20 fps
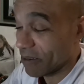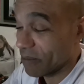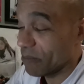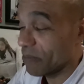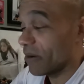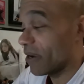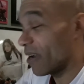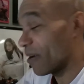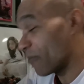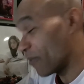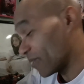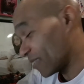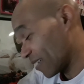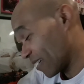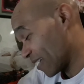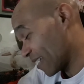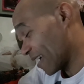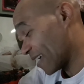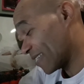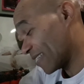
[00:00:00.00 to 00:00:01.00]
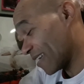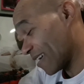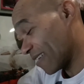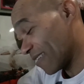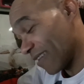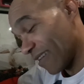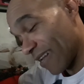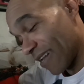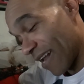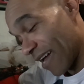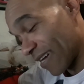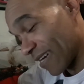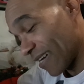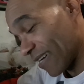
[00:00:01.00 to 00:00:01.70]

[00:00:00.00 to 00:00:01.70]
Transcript: But once again, I said like